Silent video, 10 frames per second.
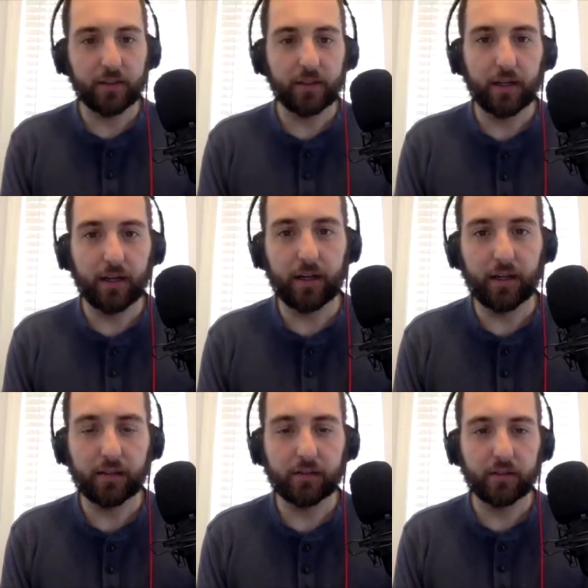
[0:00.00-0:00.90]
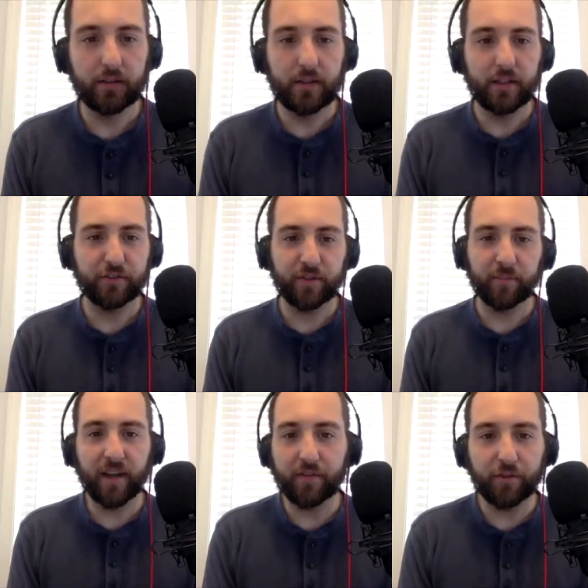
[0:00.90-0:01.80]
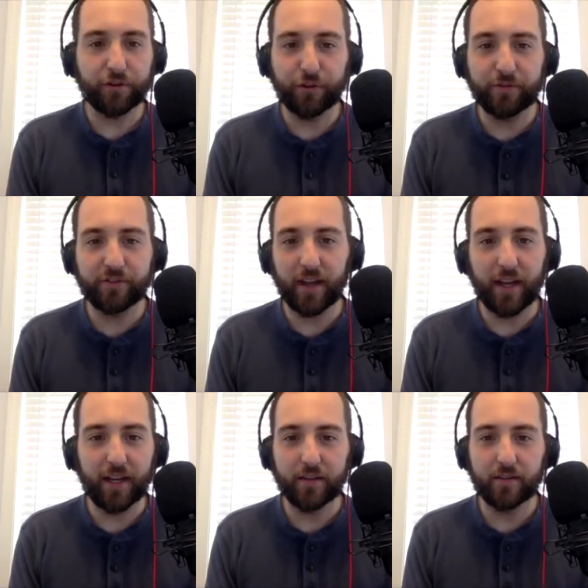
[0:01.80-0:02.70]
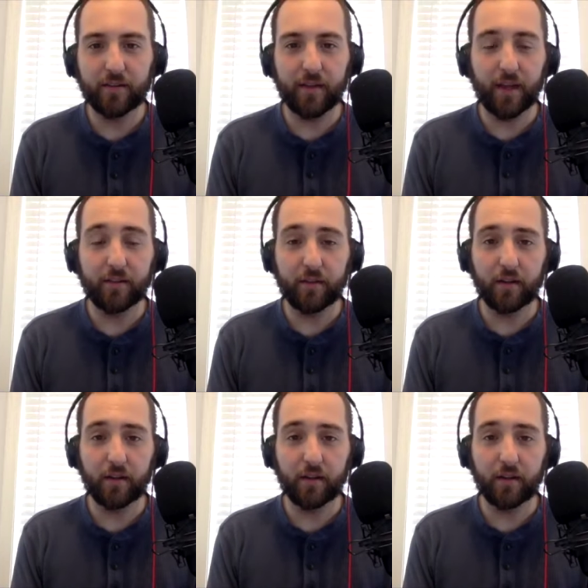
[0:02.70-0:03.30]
Uh, something I've heard you say that